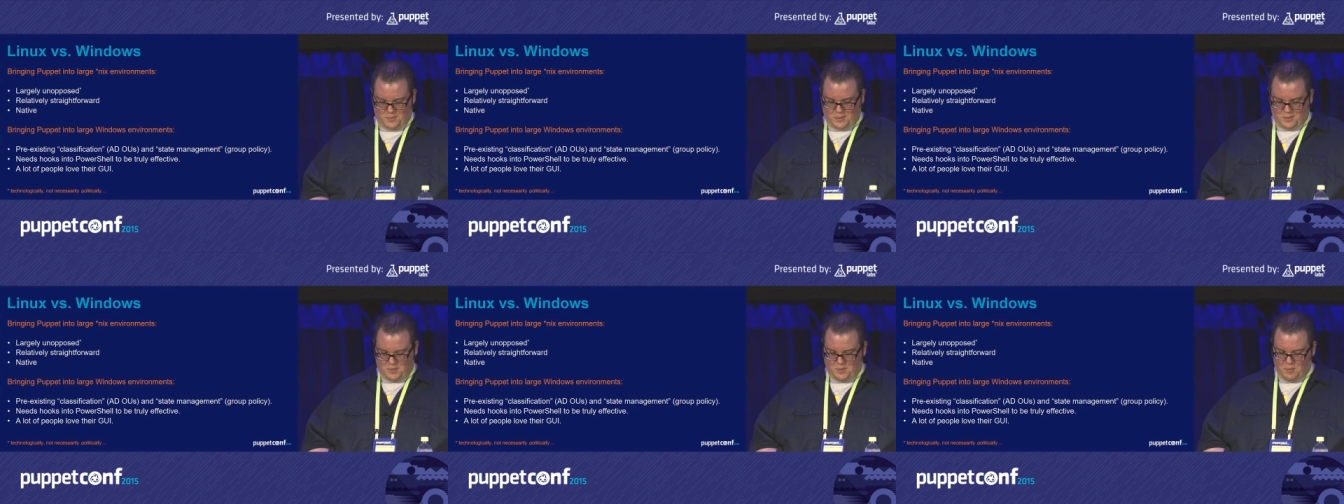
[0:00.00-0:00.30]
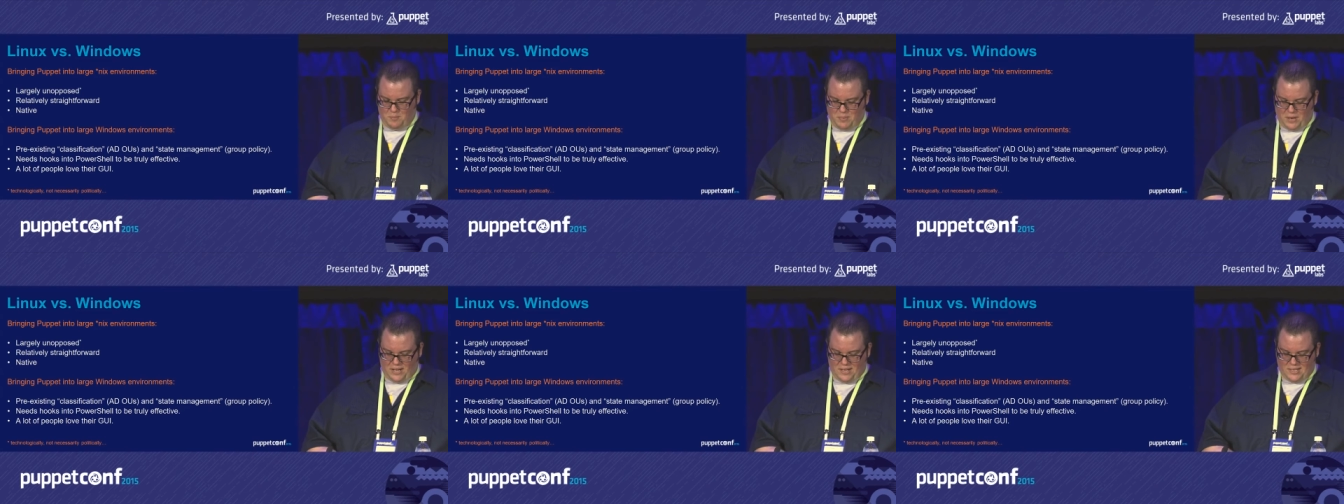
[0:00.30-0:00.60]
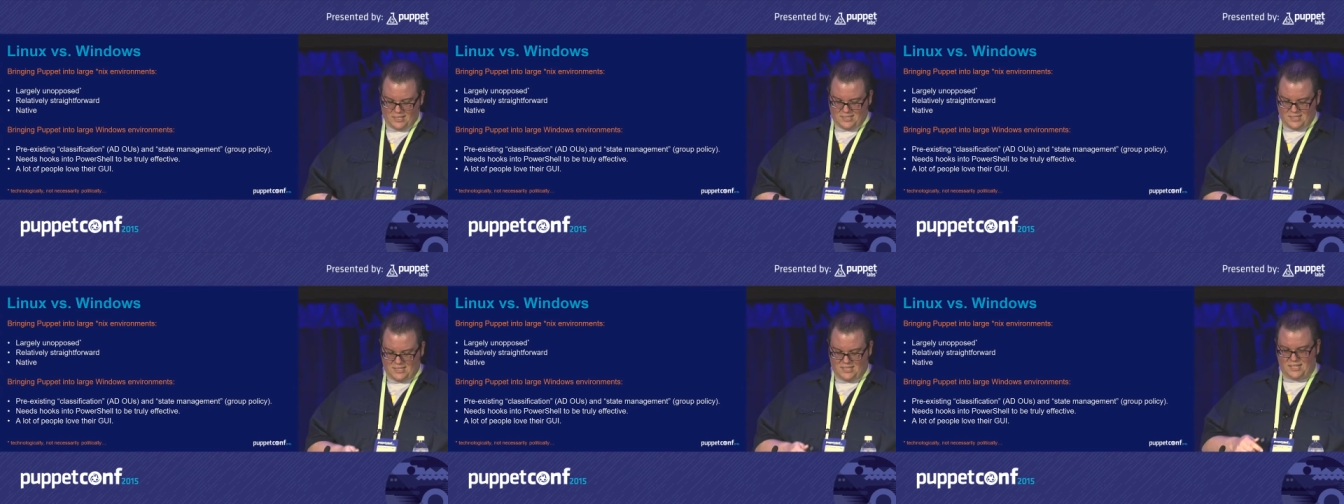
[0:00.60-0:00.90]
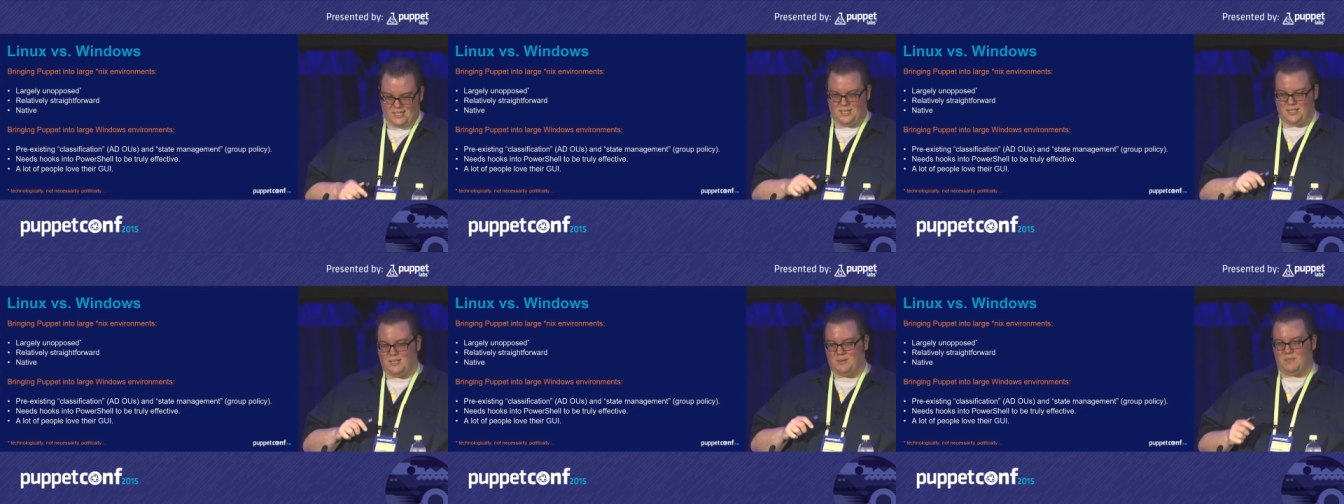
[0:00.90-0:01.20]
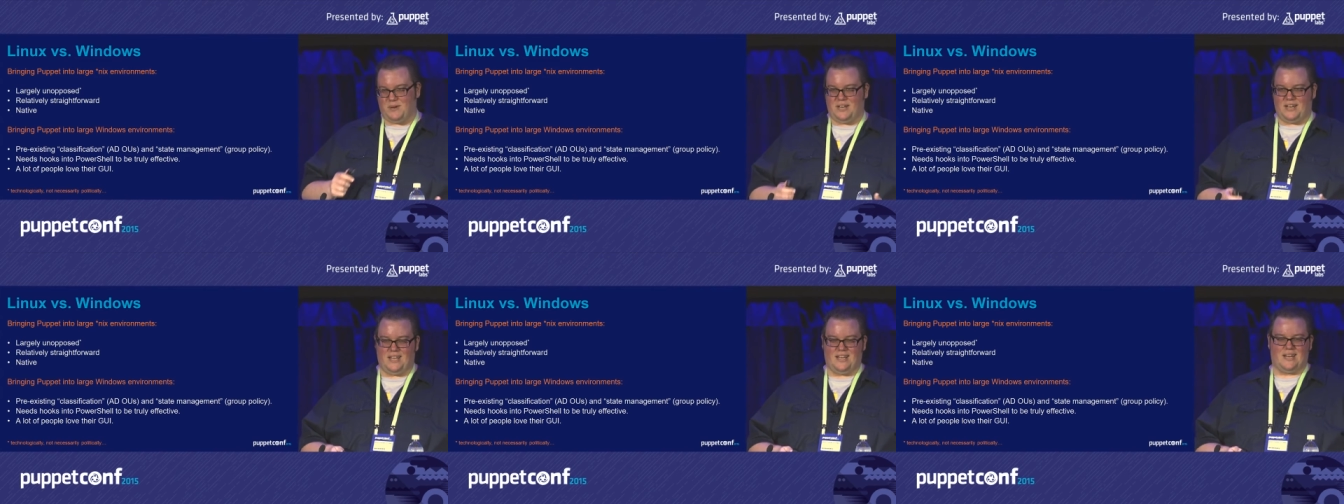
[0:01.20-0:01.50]
with group policy,
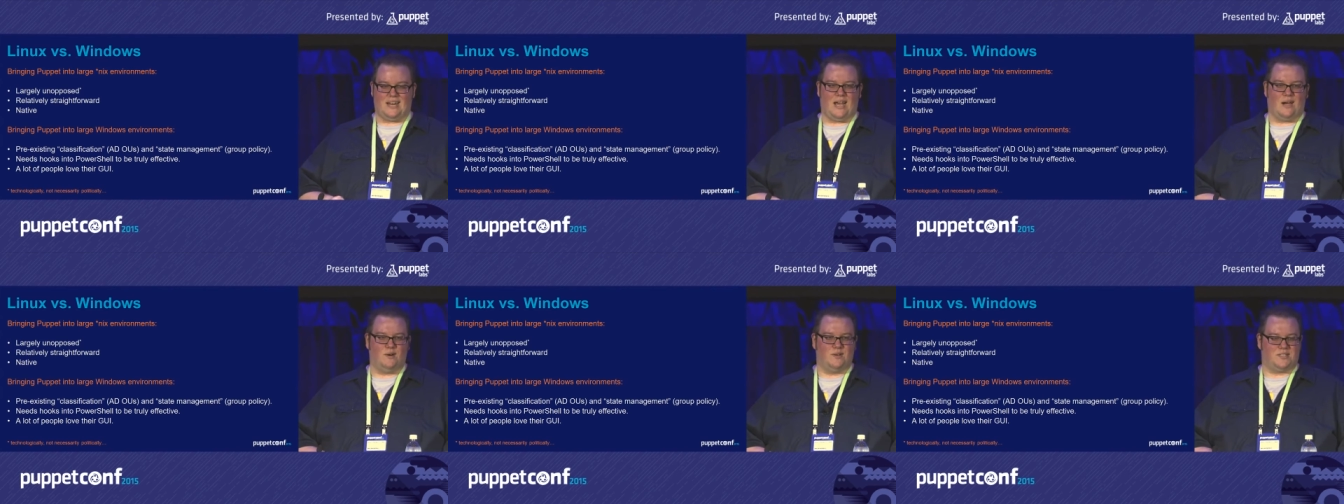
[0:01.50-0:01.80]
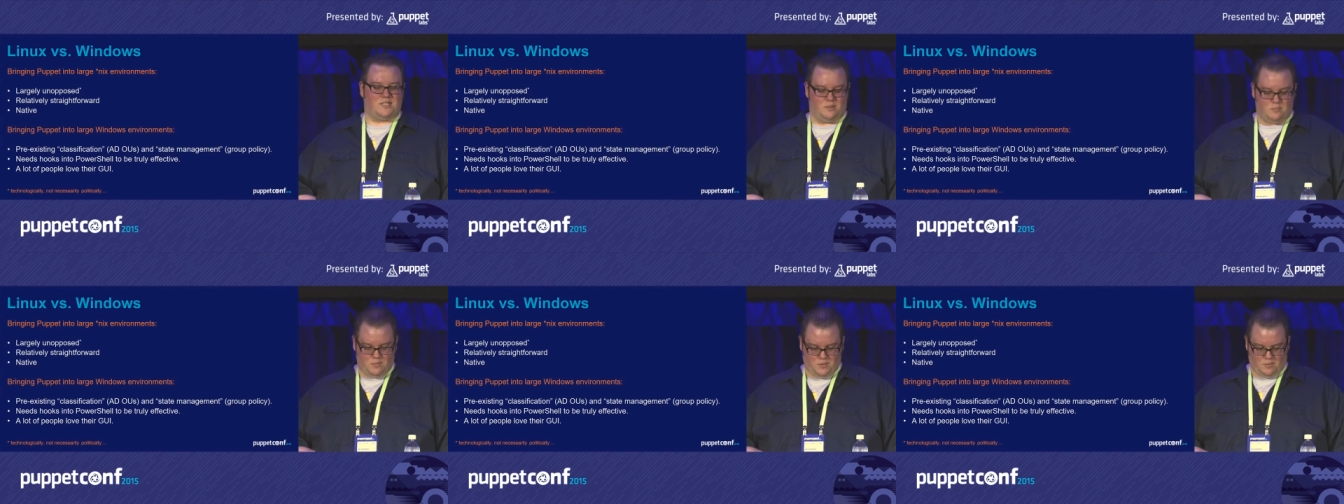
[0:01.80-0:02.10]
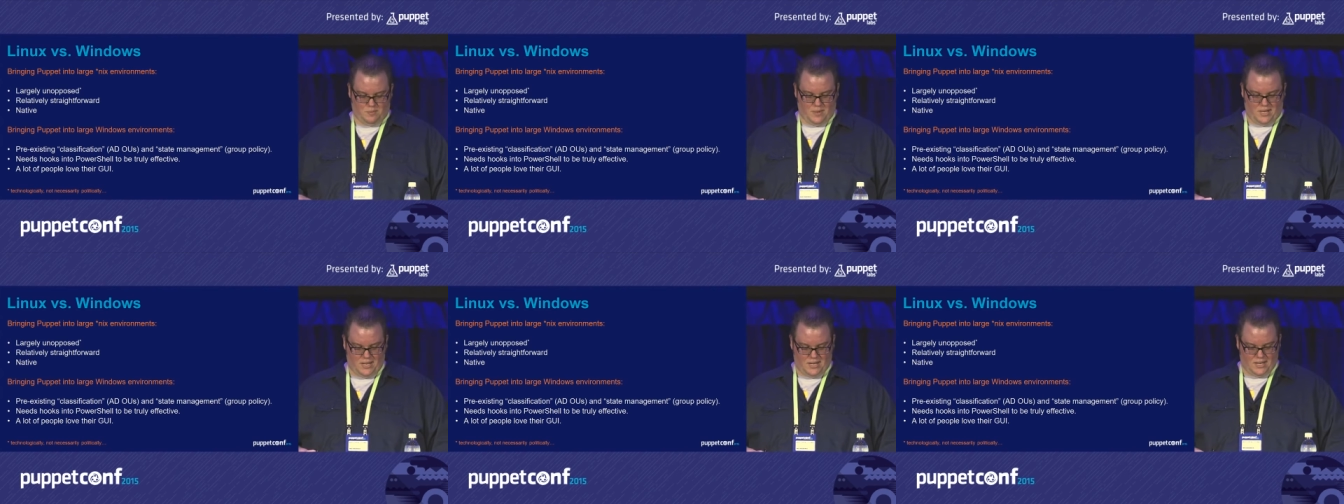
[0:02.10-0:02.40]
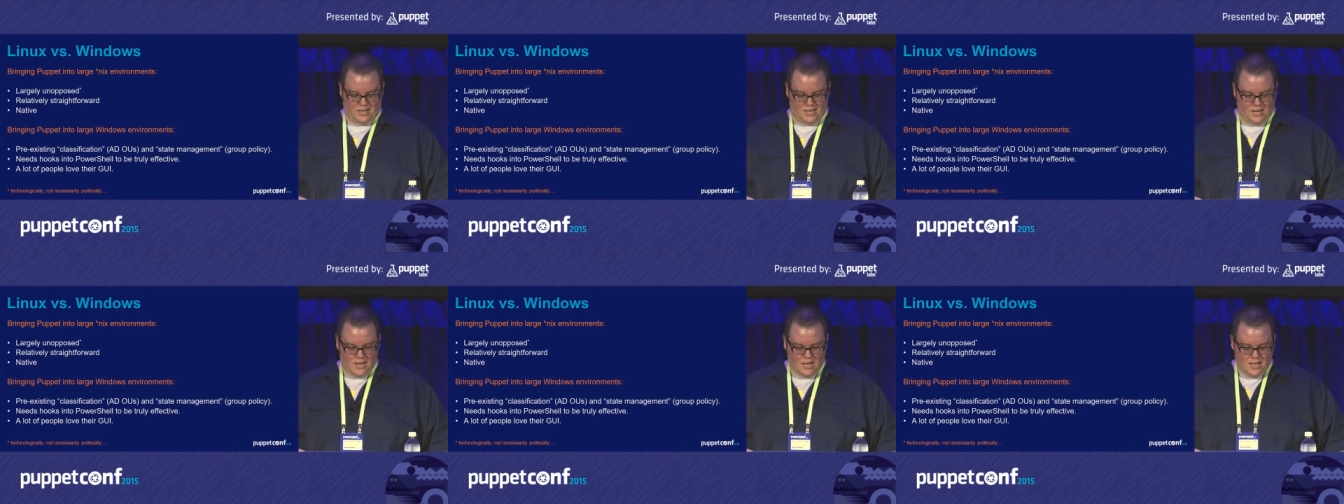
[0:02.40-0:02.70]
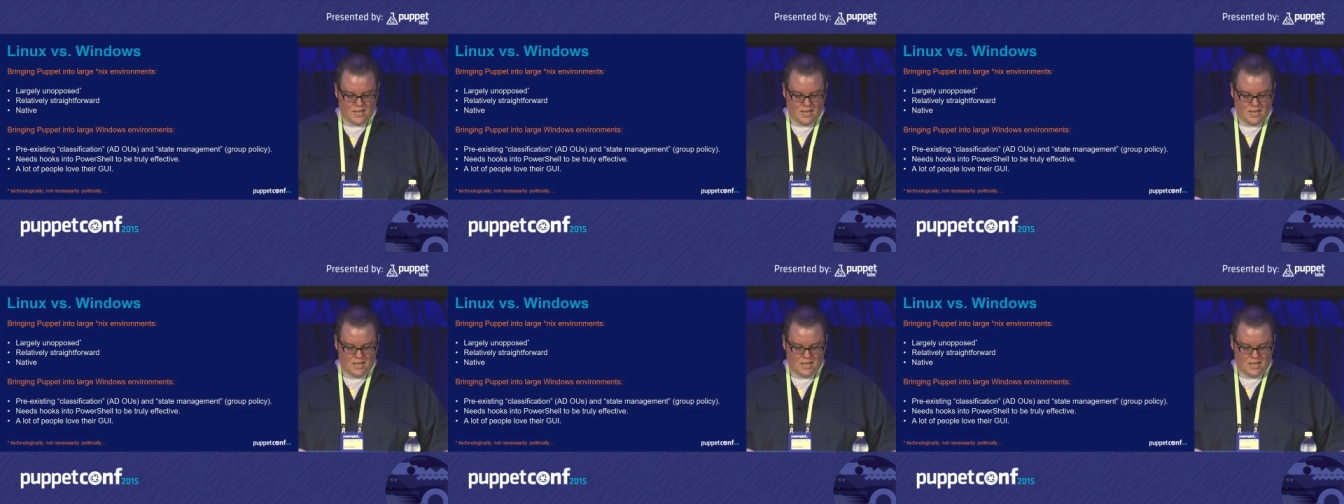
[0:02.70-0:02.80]
depending on how it's implemented.